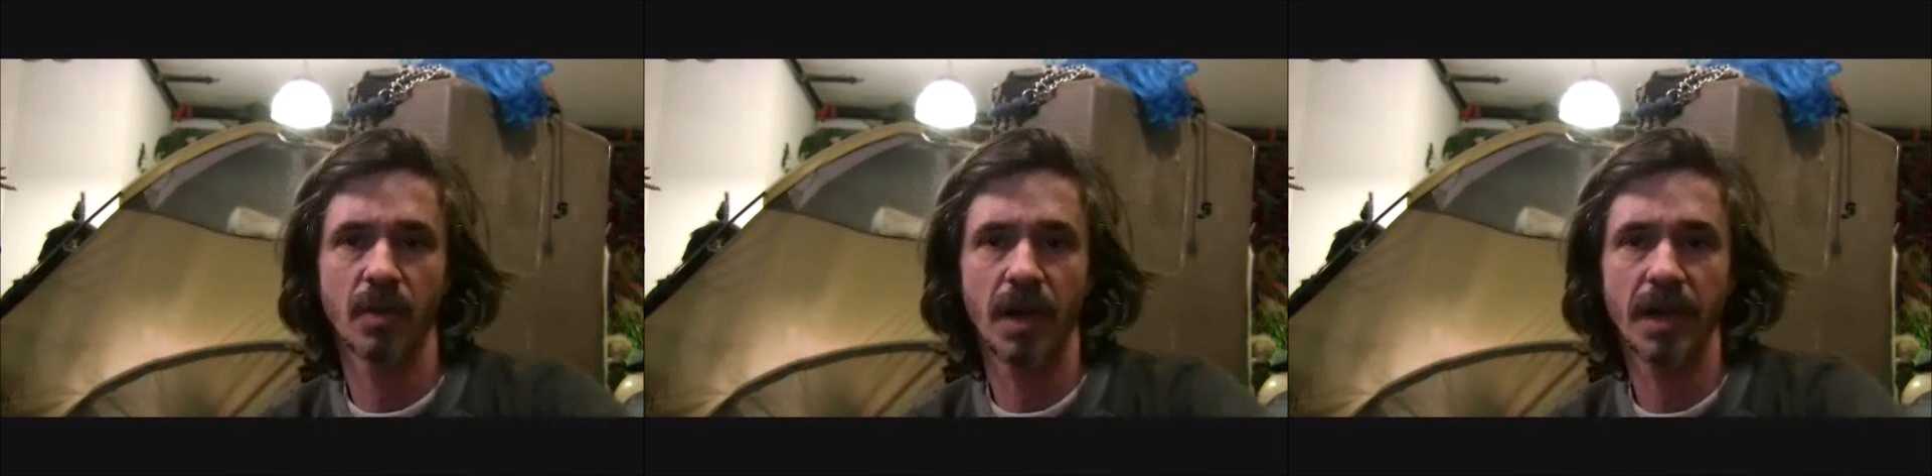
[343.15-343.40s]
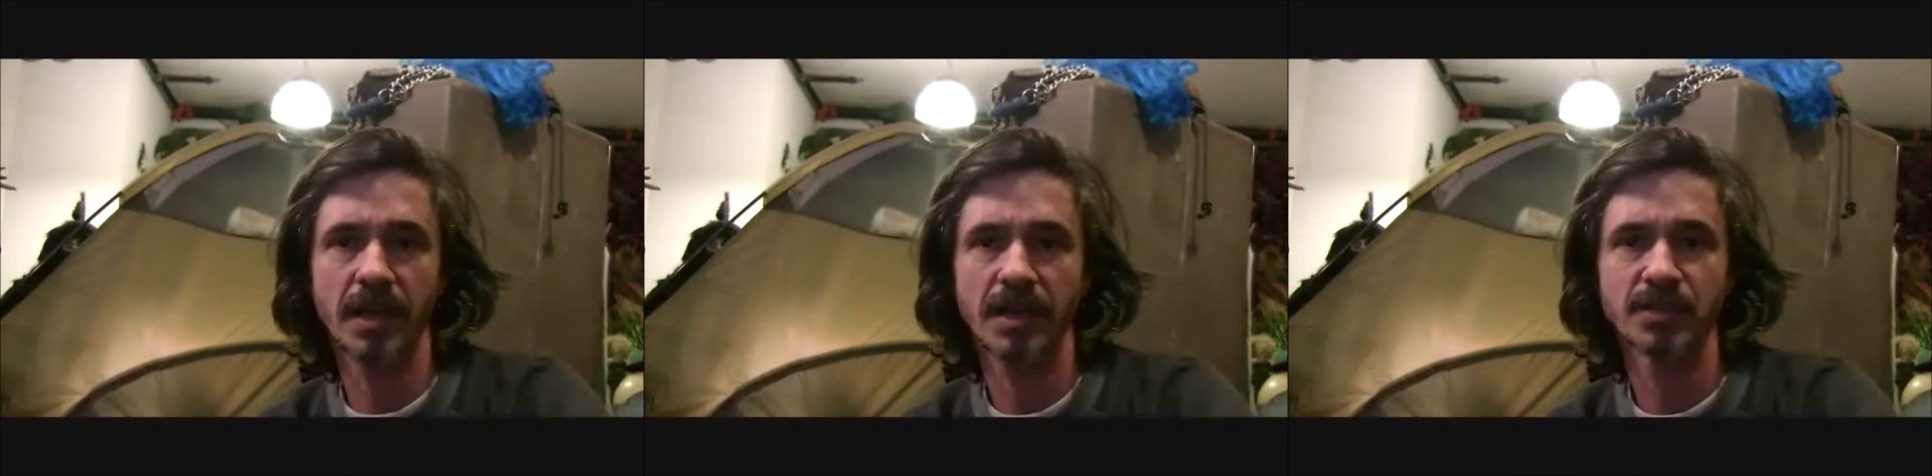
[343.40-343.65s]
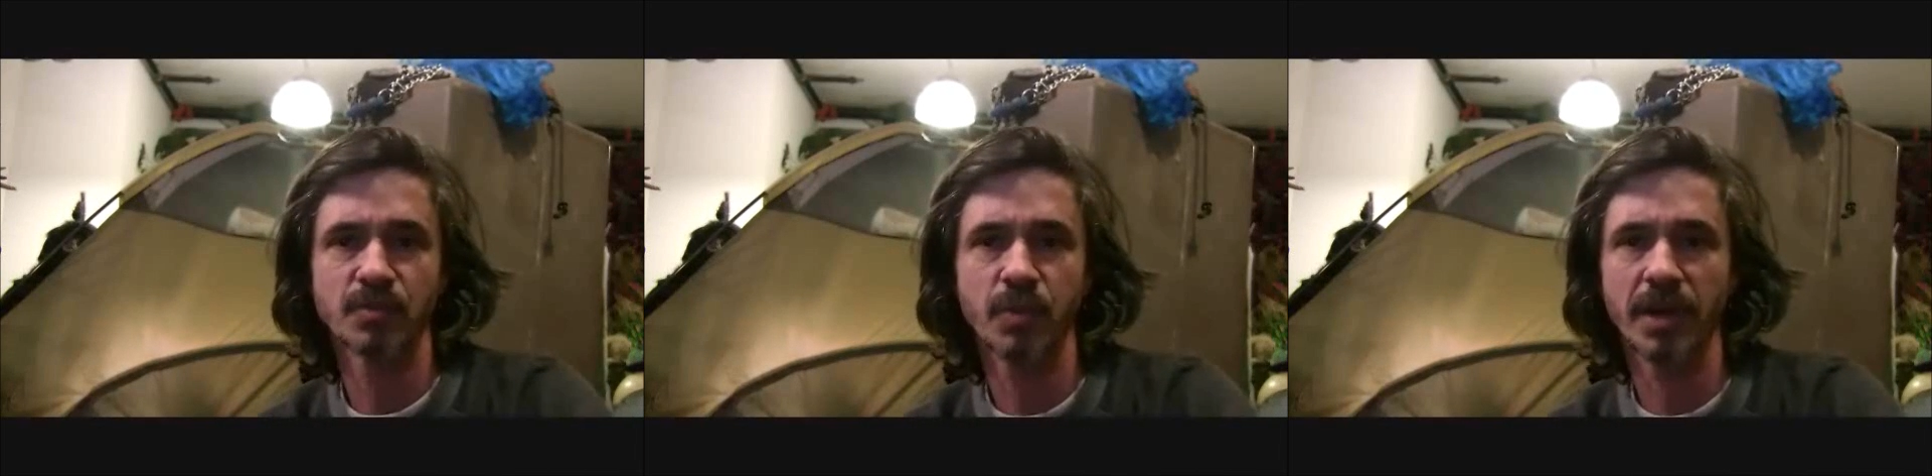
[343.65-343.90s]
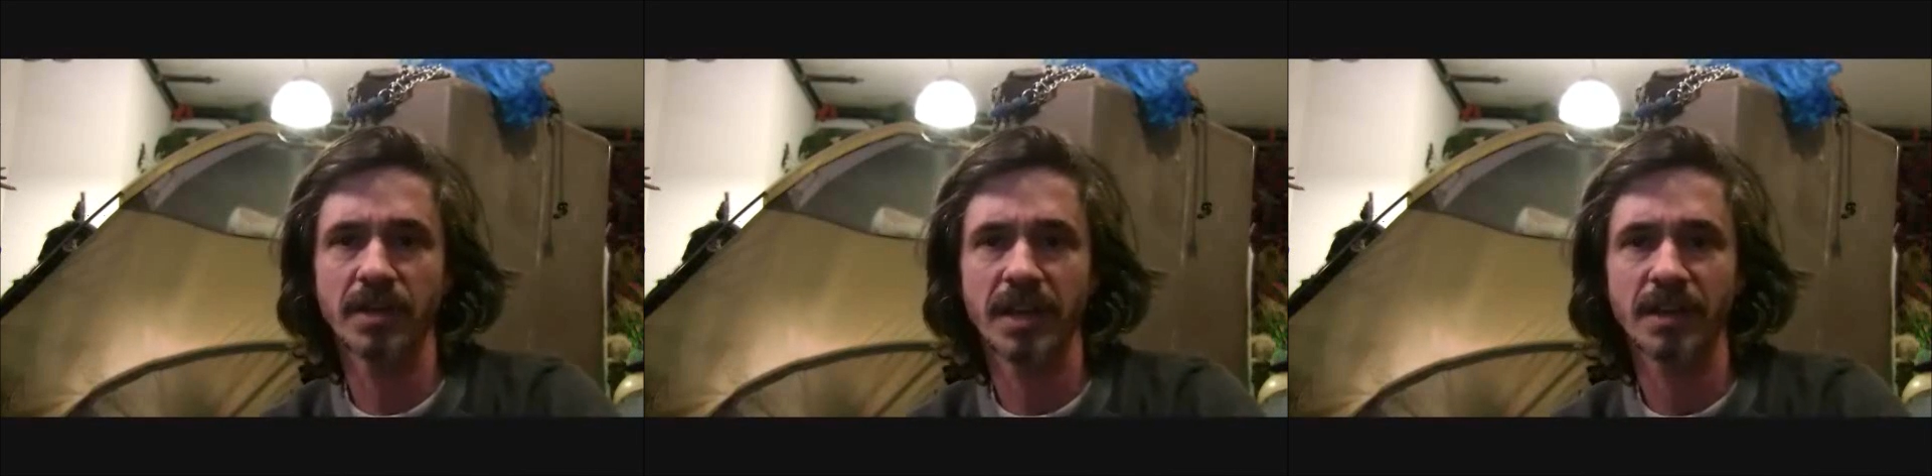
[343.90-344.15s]
Right? It's
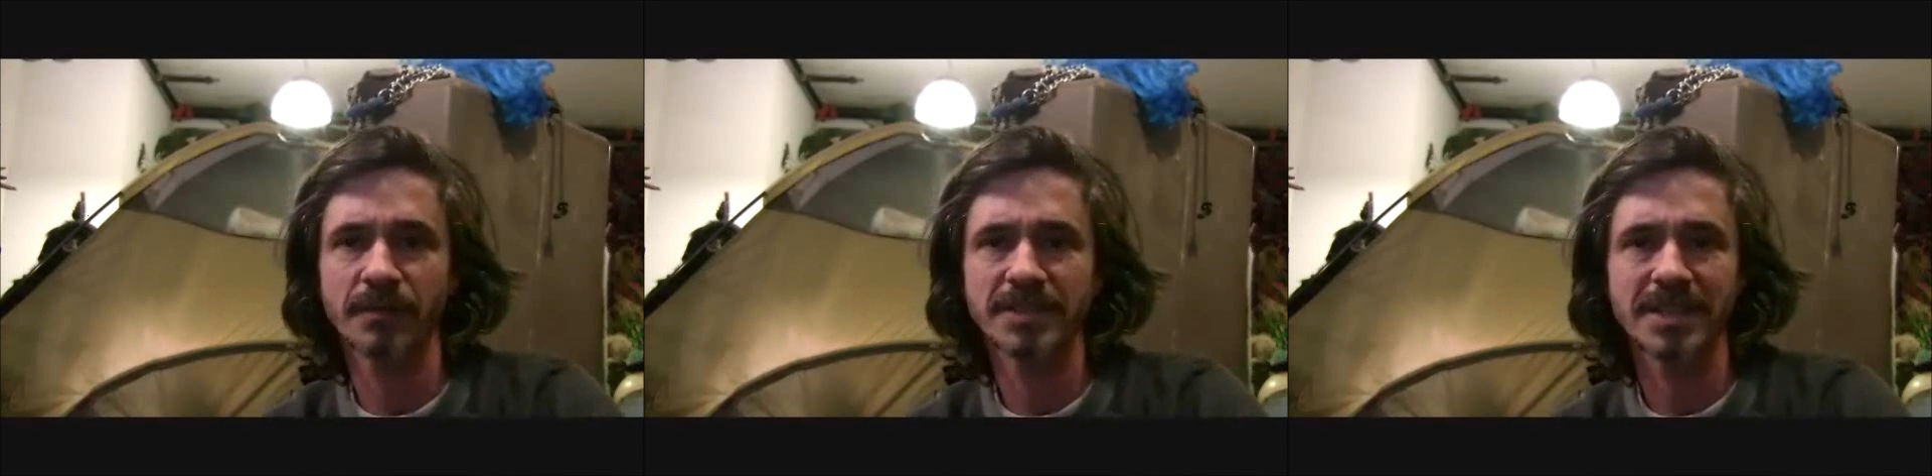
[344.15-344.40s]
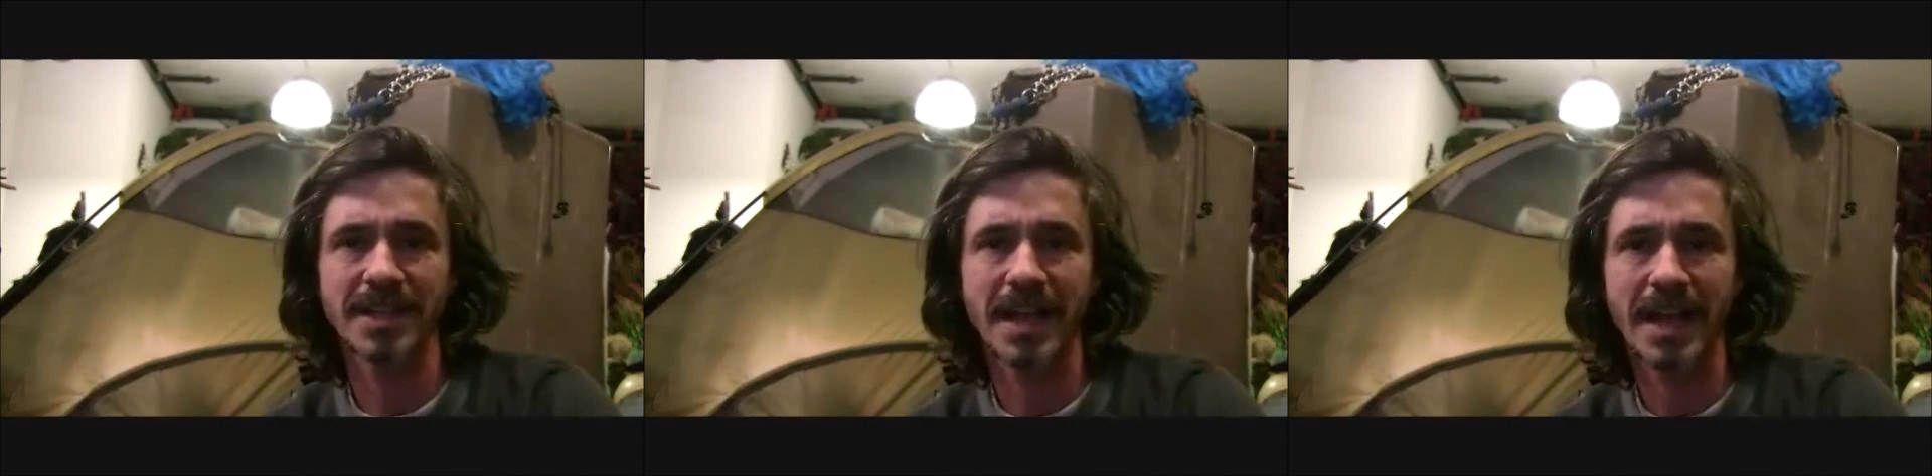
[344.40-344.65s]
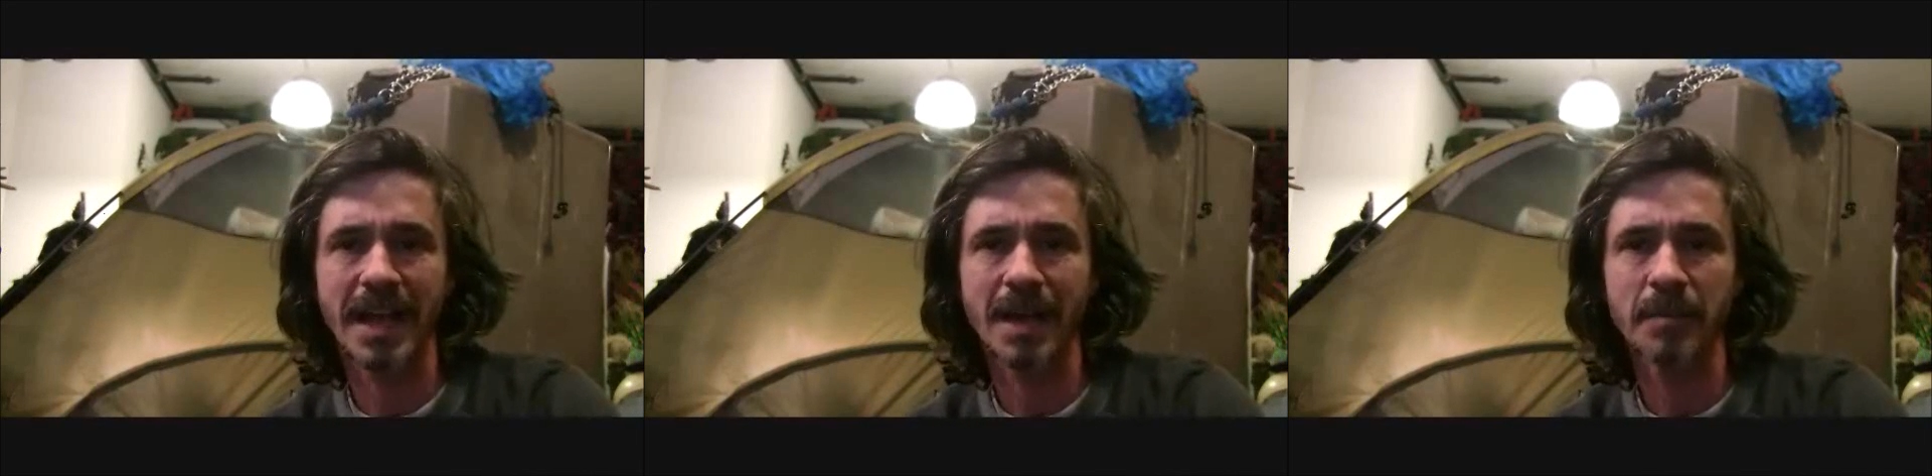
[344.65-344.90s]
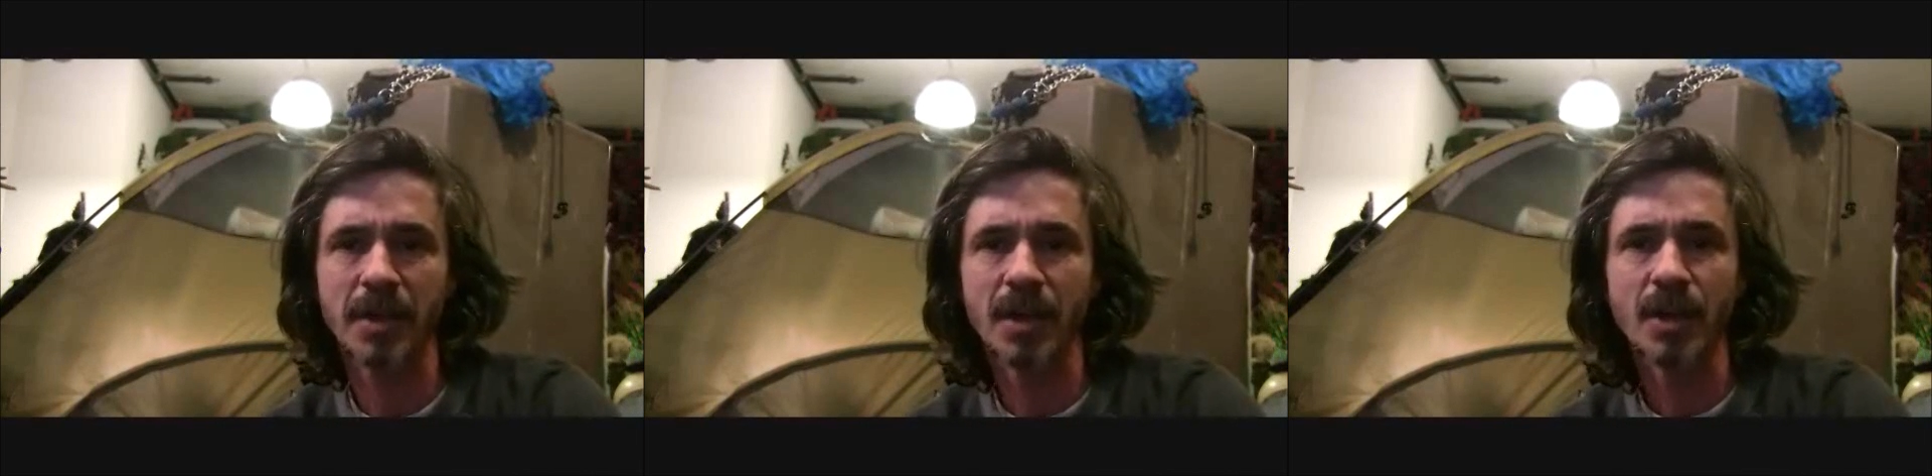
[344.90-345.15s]
weird. Like if it's a
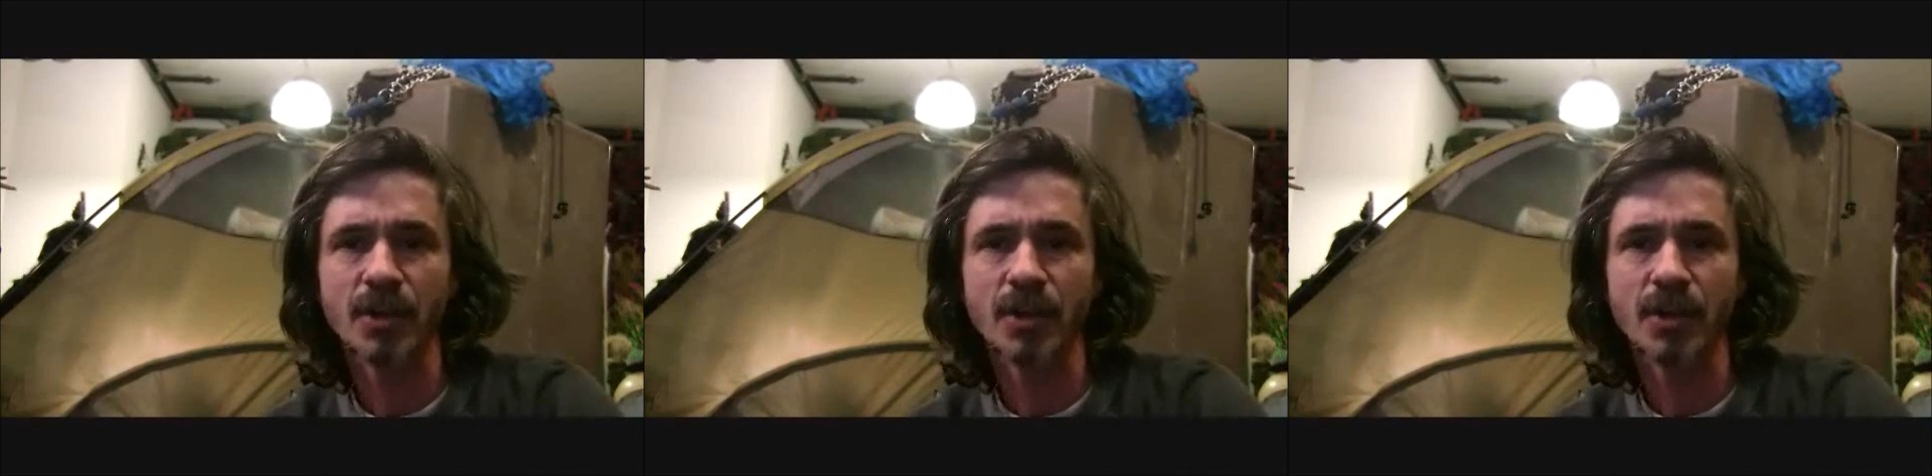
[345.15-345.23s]
lab,